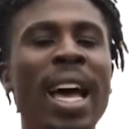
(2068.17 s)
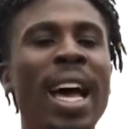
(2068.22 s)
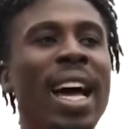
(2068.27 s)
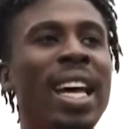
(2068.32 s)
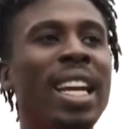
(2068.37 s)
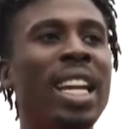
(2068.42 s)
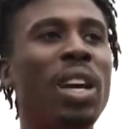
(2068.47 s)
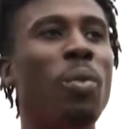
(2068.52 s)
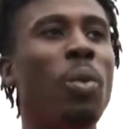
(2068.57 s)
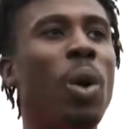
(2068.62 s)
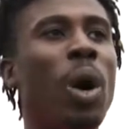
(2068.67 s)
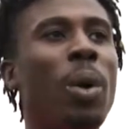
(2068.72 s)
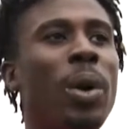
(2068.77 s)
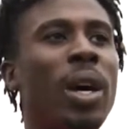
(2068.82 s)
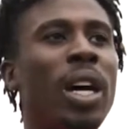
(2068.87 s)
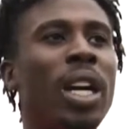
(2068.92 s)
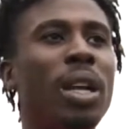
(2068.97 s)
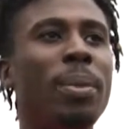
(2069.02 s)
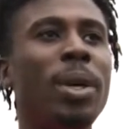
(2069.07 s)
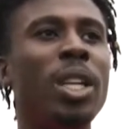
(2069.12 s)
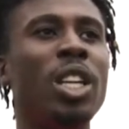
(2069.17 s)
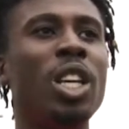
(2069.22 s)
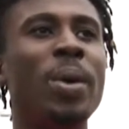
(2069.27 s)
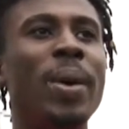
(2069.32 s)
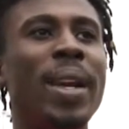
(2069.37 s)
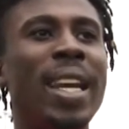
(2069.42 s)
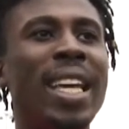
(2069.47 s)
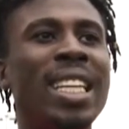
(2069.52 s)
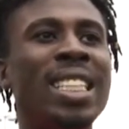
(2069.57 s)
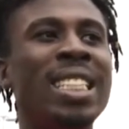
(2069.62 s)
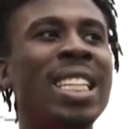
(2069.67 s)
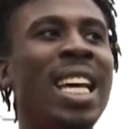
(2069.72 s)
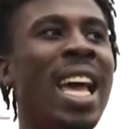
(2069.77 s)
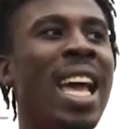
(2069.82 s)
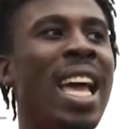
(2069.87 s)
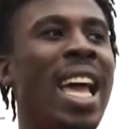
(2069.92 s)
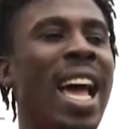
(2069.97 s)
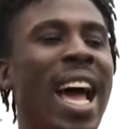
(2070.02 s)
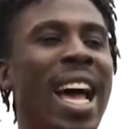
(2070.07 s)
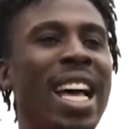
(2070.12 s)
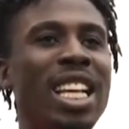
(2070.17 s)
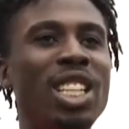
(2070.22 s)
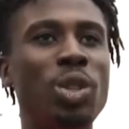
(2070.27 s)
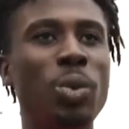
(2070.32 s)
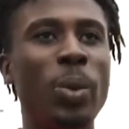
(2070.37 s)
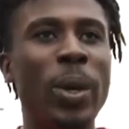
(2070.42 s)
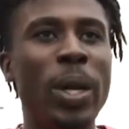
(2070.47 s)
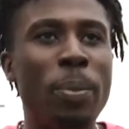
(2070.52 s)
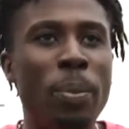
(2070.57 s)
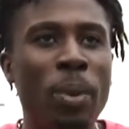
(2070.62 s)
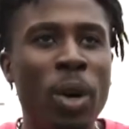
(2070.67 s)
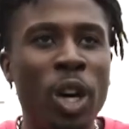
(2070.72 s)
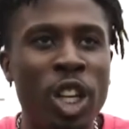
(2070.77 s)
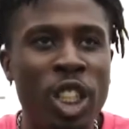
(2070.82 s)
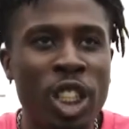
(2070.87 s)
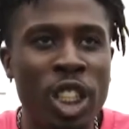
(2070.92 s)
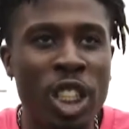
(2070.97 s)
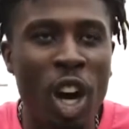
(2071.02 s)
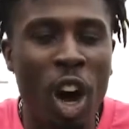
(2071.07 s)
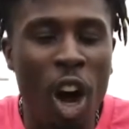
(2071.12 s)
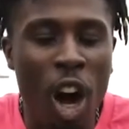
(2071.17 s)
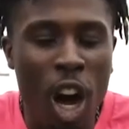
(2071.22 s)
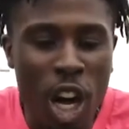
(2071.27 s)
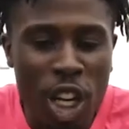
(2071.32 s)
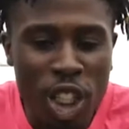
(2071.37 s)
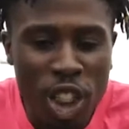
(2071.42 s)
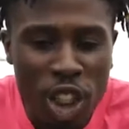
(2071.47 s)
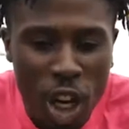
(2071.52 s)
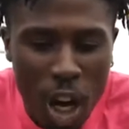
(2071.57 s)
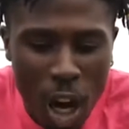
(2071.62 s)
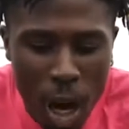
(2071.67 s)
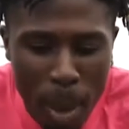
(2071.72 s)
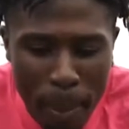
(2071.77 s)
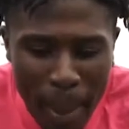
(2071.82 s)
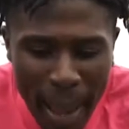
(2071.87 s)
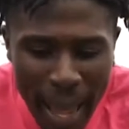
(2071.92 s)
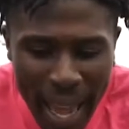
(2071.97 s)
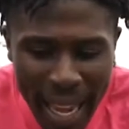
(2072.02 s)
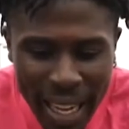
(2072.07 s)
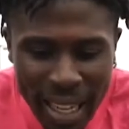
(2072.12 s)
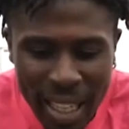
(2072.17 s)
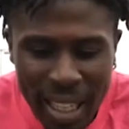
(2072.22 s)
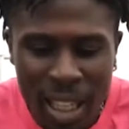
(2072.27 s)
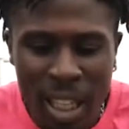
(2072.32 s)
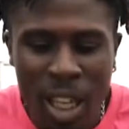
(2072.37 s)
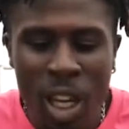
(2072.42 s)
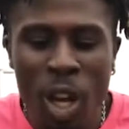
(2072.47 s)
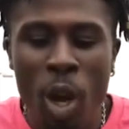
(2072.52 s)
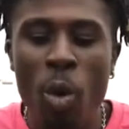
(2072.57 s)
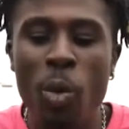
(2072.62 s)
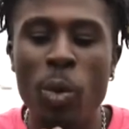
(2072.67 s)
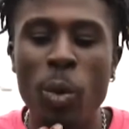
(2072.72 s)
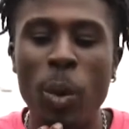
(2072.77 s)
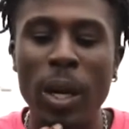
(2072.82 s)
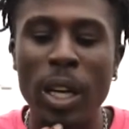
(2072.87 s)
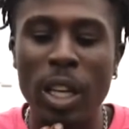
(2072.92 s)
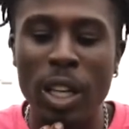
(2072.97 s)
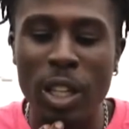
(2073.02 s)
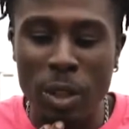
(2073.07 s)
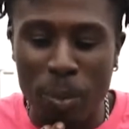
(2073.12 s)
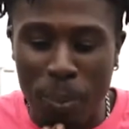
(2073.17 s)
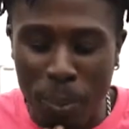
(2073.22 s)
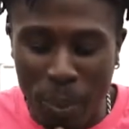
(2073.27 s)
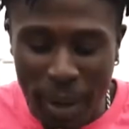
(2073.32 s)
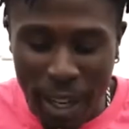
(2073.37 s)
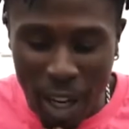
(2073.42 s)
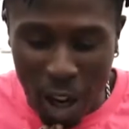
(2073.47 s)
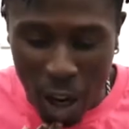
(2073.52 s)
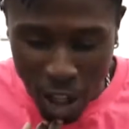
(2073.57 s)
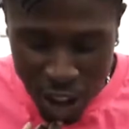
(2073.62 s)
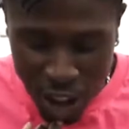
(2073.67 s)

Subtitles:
And then what we're going to be doing is, as we arch our back, we want to bring our